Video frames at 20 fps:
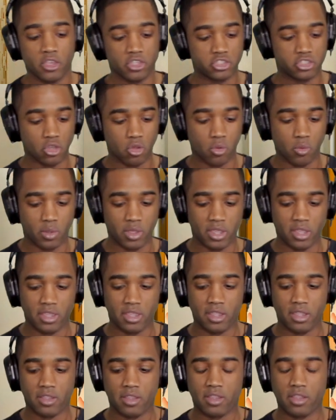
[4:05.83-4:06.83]
So
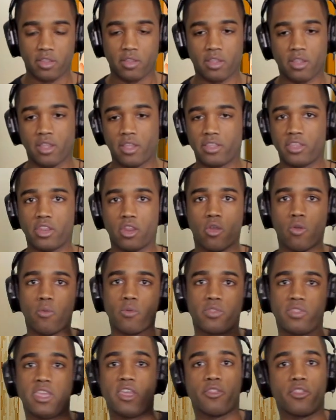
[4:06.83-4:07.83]
you
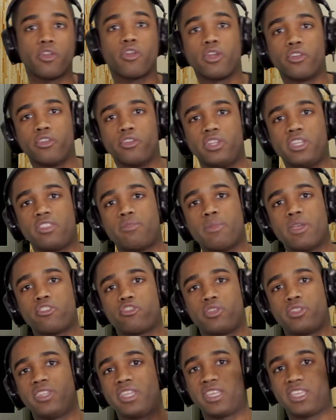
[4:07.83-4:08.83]
know, yeah, they're underneath
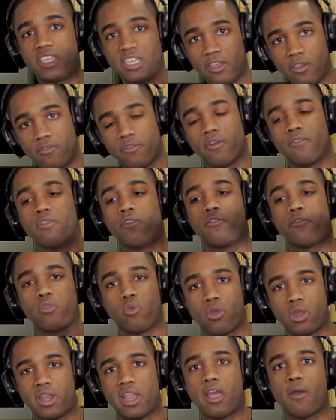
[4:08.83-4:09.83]
measuring the give of the
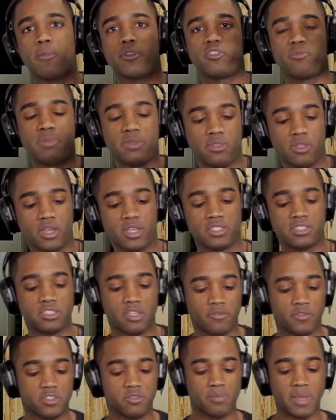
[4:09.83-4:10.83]
floor on how much
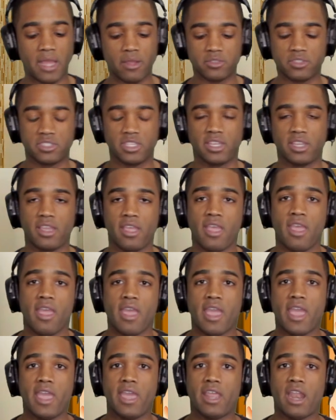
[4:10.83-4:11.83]
stuff is bouncing,
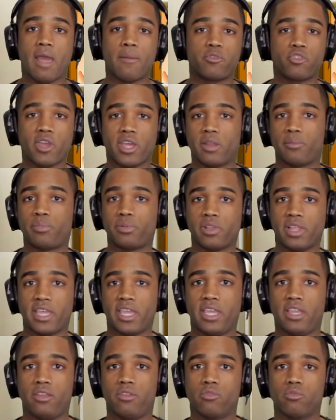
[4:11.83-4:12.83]
and I'm trying to
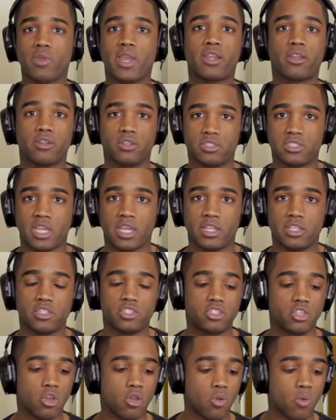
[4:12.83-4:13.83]
play records on it.
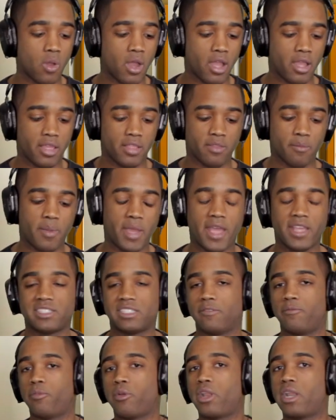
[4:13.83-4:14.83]
So in the
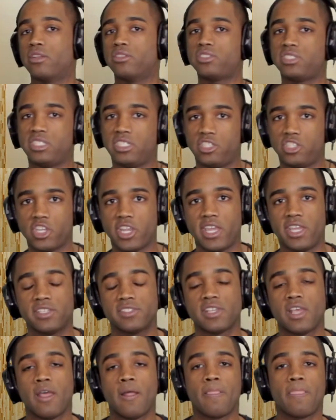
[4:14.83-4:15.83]
past, I've brought out
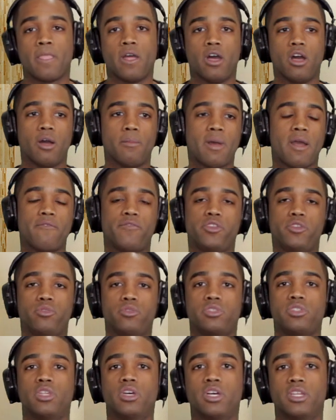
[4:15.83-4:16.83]
CDJs. I've
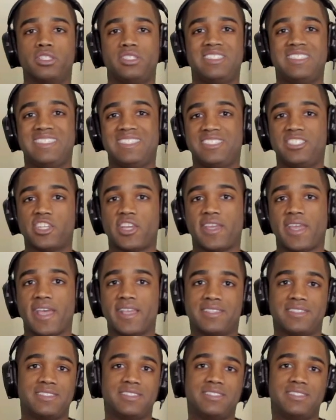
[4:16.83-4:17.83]
used the
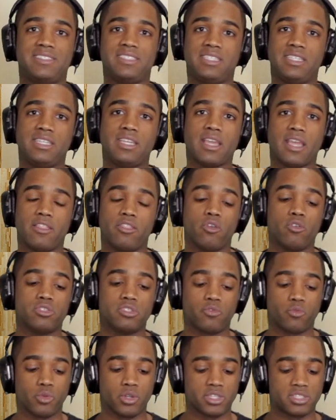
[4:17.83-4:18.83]
DJAXCESS, and
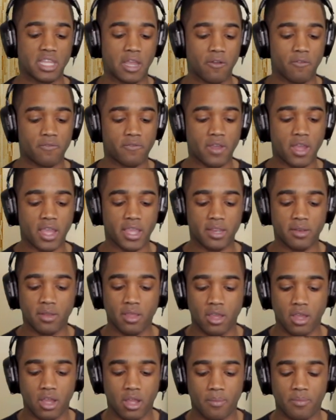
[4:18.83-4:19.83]
those have worked out
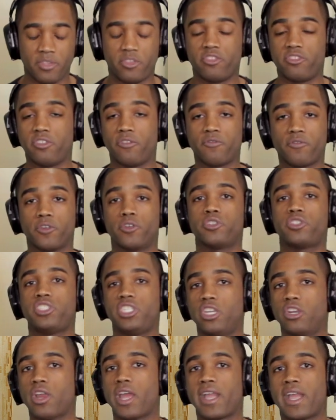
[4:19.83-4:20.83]
fine. This was the first
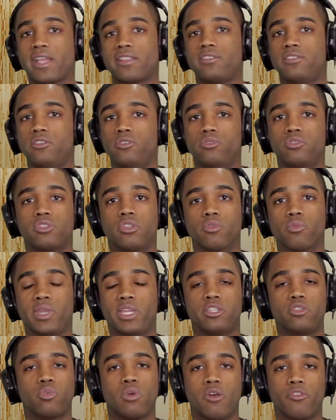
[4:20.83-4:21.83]
year I got to use the
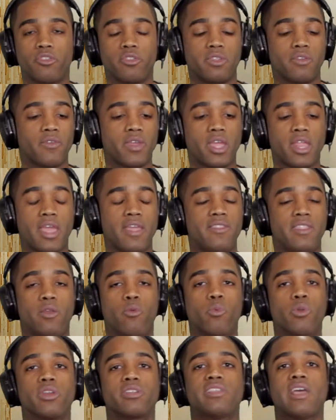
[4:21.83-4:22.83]
Rane 12s with them, and they
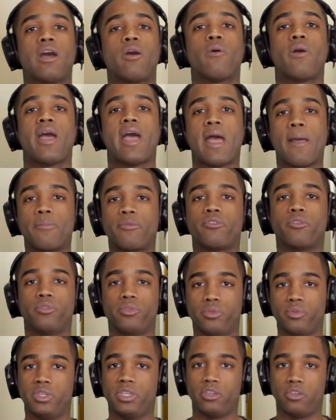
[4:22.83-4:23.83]
worked out
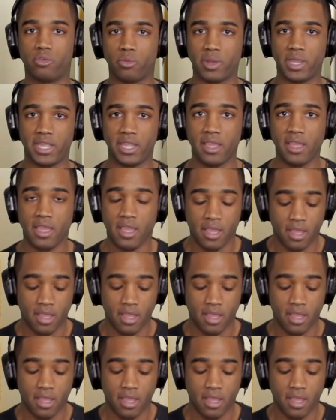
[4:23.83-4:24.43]
absolutely great.